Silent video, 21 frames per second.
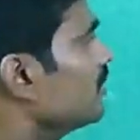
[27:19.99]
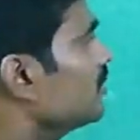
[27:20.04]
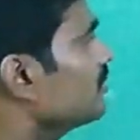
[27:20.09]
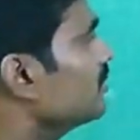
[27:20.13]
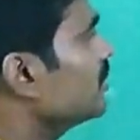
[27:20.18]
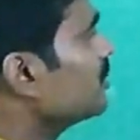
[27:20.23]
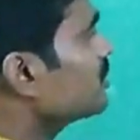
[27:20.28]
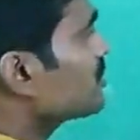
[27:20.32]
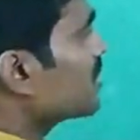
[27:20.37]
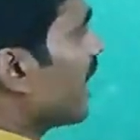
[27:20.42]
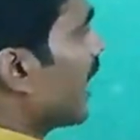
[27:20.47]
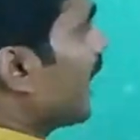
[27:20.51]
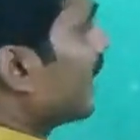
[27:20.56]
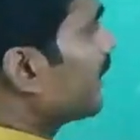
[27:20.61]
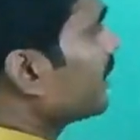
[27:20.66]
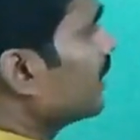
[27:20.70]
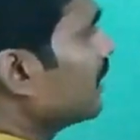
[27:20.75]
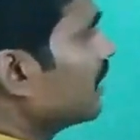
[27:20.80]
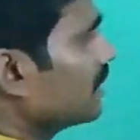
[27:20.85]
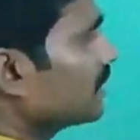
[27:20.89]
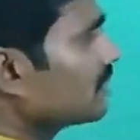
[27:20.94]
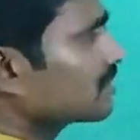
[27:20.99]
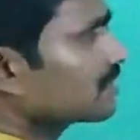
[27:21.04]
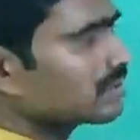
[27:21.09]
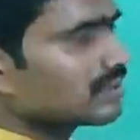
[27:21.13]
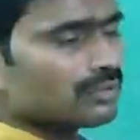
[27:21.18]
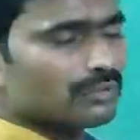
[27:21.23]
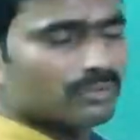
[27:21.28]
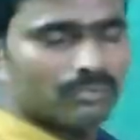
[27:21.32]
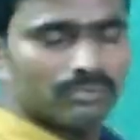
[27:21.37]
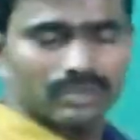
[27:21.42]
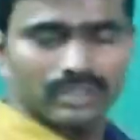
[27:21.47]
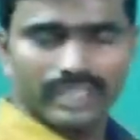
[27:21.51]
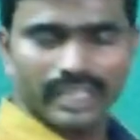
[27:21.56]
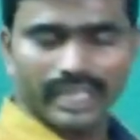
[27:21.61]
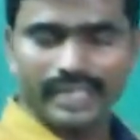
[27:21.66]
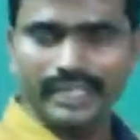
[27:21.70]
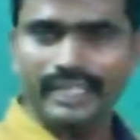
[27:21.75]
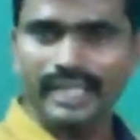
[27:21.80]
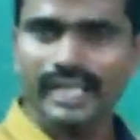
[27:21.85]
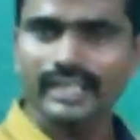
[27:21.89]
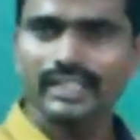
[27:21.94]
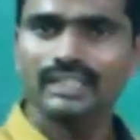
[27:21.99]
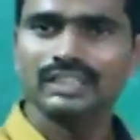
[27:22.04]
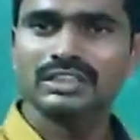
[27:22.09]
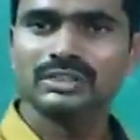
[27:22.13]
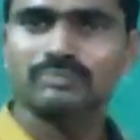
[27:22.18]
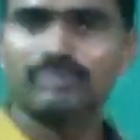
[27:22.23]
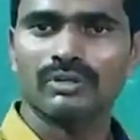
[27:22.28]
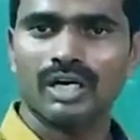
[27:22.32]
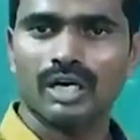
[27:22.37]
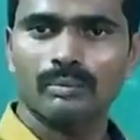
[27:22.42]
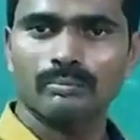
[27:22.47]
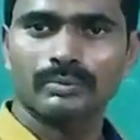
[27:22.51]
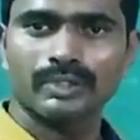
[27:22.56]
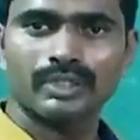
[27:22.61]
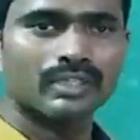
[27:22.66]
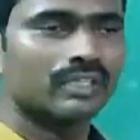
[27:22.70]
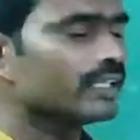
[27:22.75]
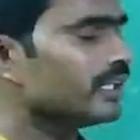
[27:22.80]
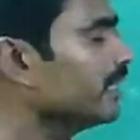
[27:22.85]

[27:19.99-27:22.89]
These angles, 8 angles formed.